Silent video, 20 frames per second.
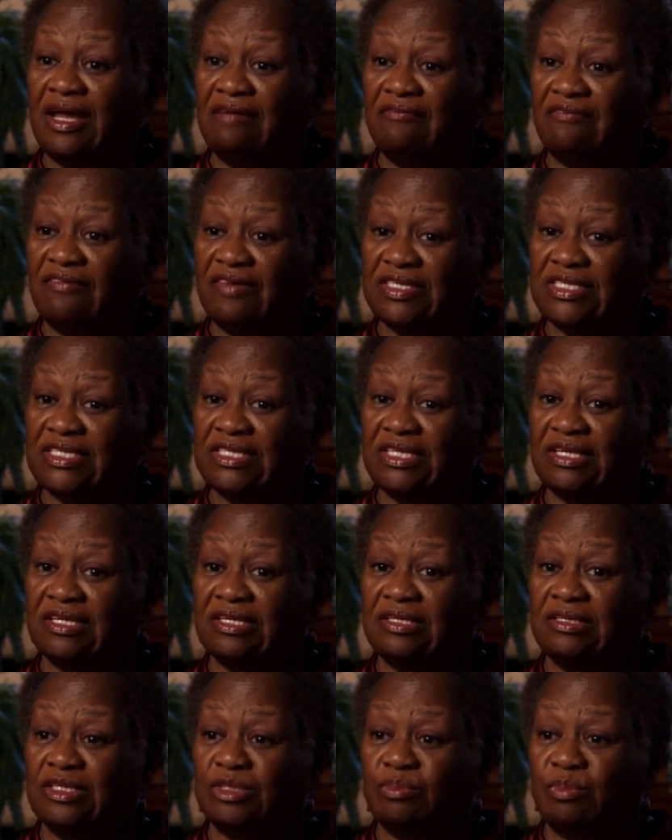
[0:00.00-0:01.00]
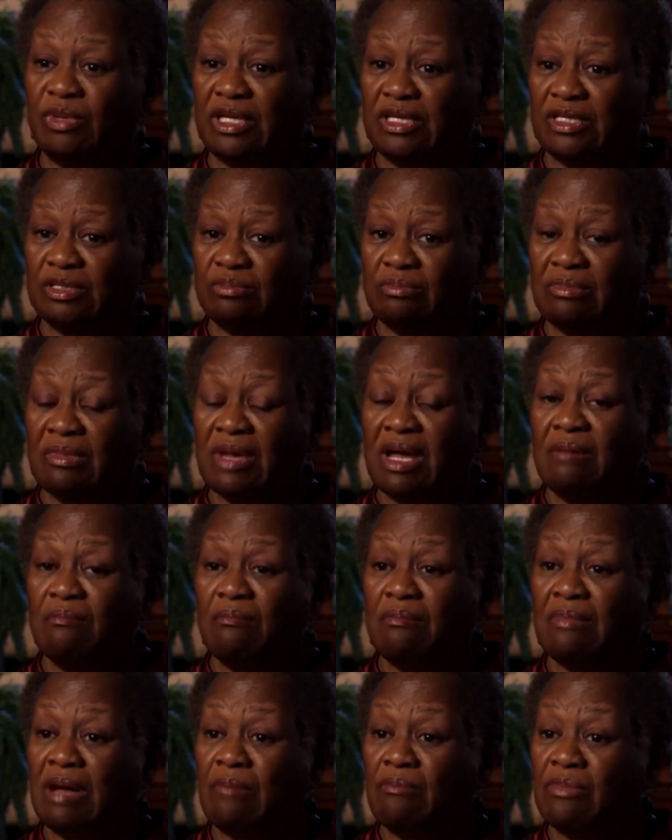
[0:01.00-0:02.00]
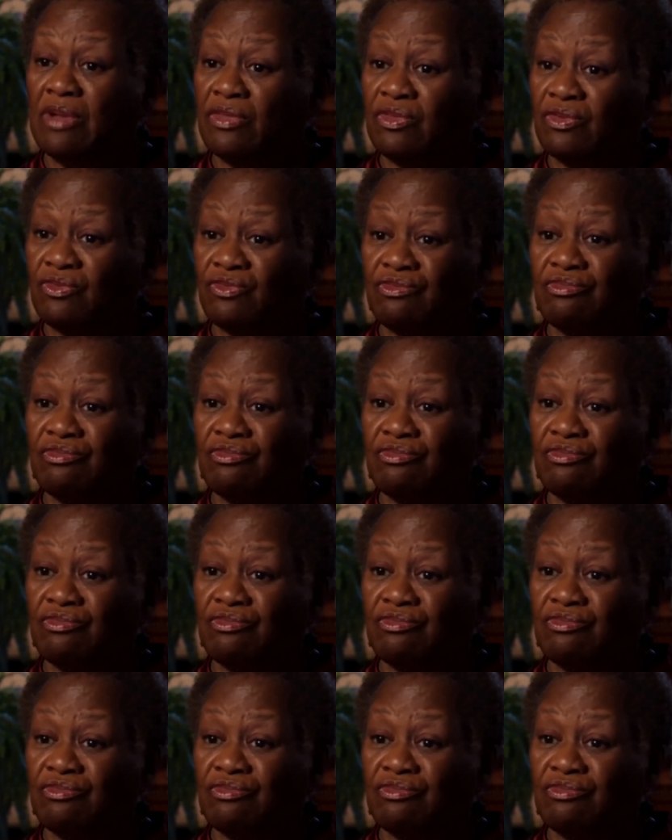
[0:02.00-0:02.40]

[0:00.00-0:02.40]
and facilities because my mother